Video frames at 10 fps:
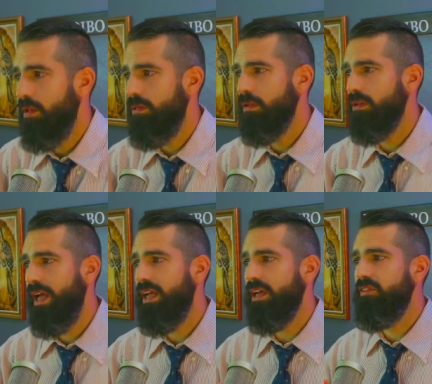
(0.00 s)
The
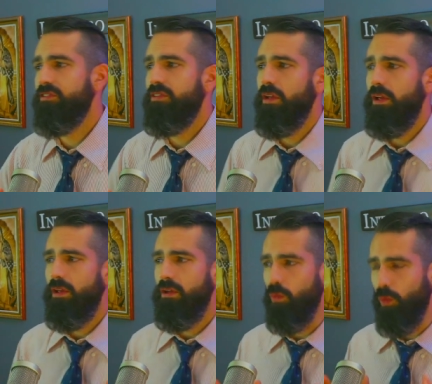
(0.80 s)
legates,
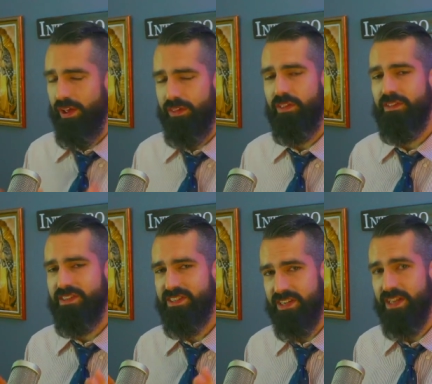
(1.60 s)
with the
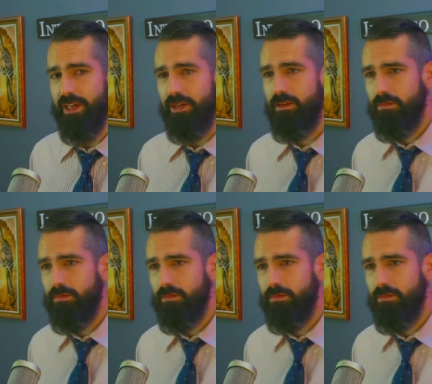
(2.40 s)
synod,